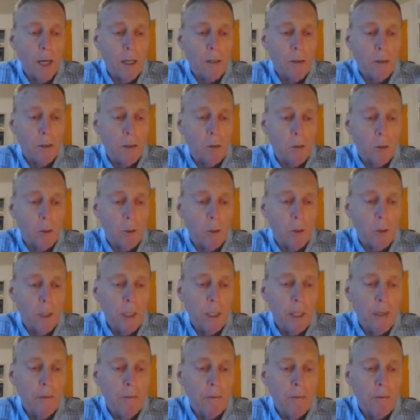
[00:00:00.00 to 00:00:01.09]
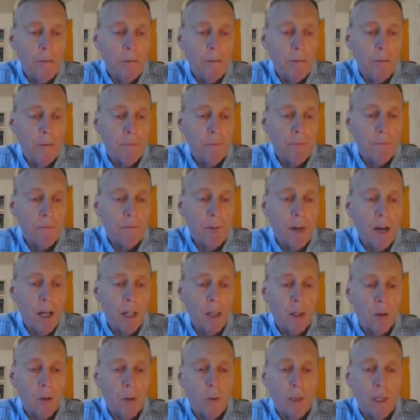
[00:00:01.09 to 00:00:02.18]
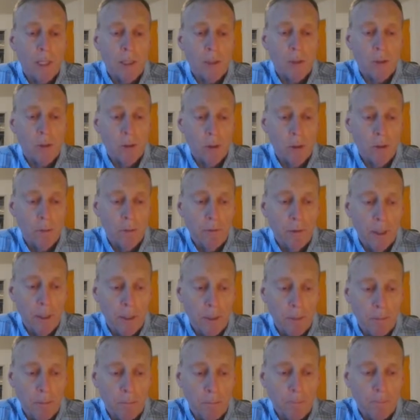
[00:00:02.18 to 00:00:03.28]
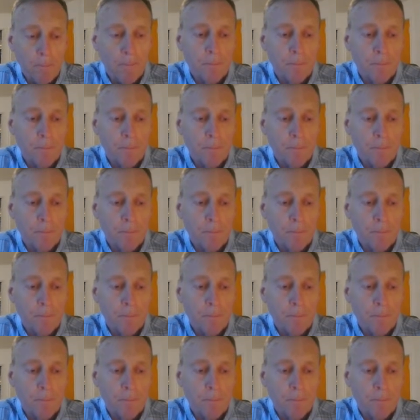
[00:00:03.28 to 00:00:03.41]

to truly follow and serve him.